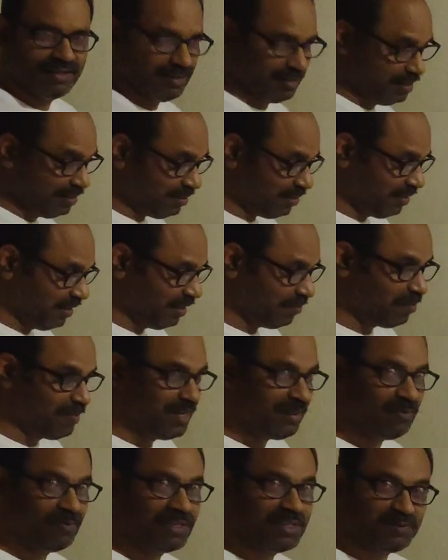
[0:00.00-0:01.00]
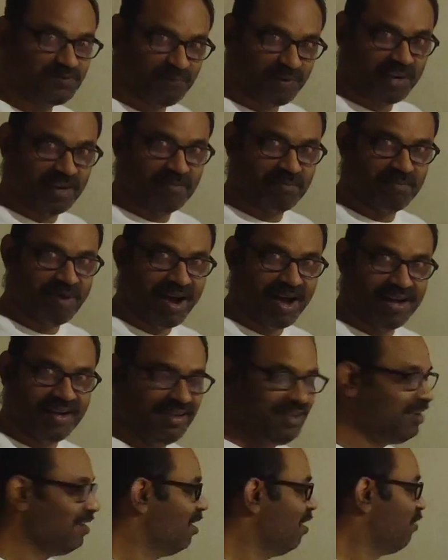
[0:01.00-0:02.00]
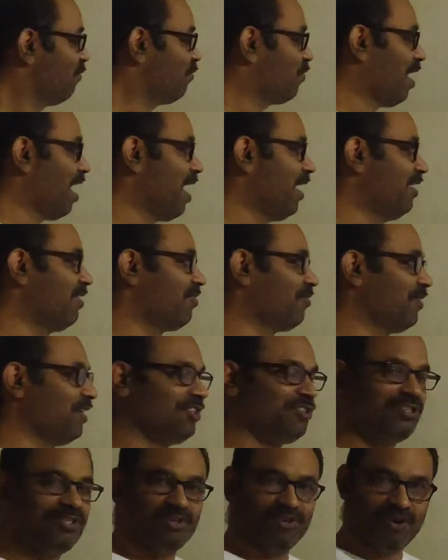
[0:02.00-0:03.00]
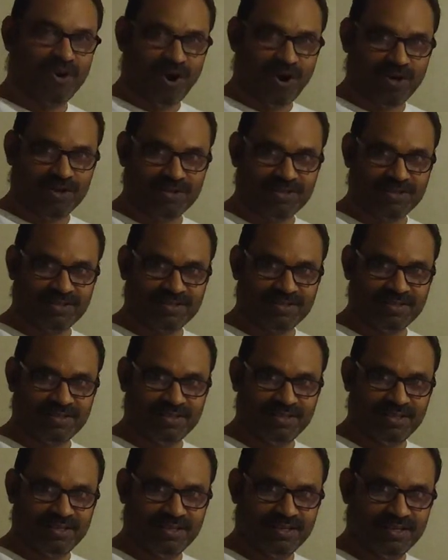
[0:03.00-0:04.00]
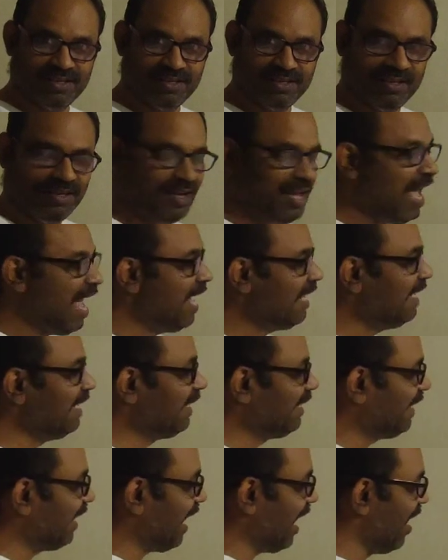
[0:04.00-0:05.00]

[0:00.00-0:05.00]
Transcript: This statement was framed by Friedrich Gauss, and it